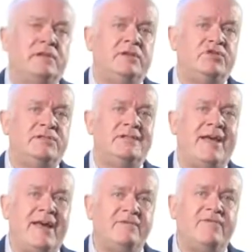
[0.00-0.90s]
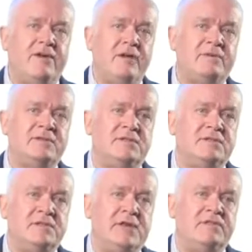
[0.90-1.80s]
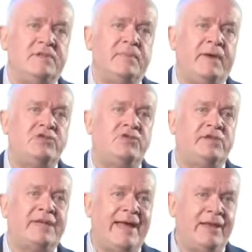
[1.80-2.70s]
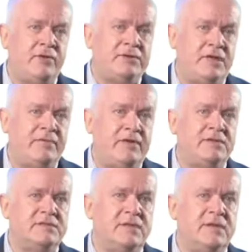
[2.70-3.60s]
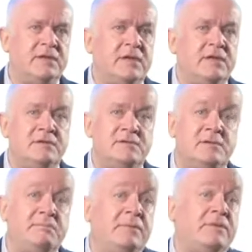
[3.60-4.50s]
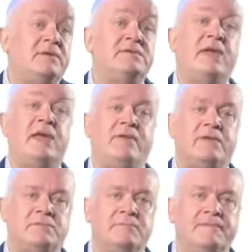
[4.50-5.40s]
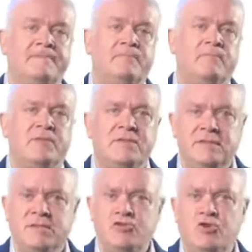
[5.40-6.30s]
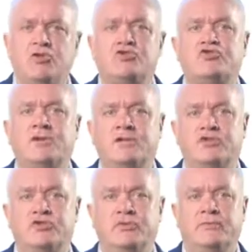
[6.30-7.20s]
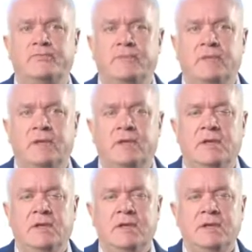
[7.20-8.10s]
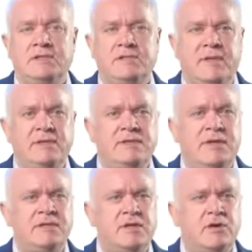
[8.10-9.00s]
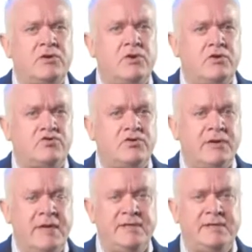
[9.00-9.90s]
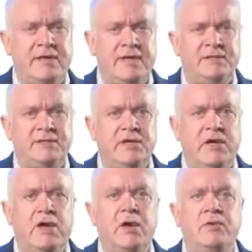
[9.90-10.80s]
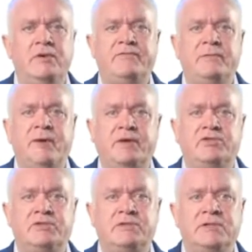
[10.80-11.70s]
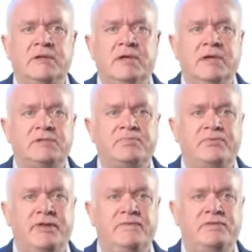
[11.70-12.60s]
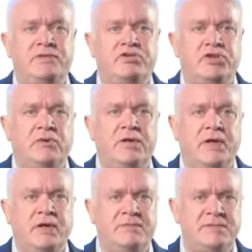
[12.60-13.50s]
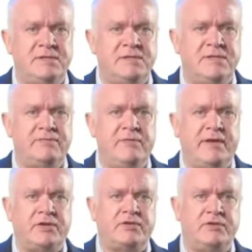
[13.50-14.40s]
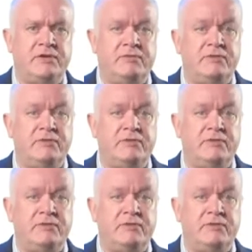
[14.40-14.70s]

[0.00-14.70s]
clinicians and pharmacists say that a patient cannot have an NSAID simply because they have asthma. This is not strictly true. Some NSAIDs are contraindicated only if a patient has previously shown hypersensitivity reaction in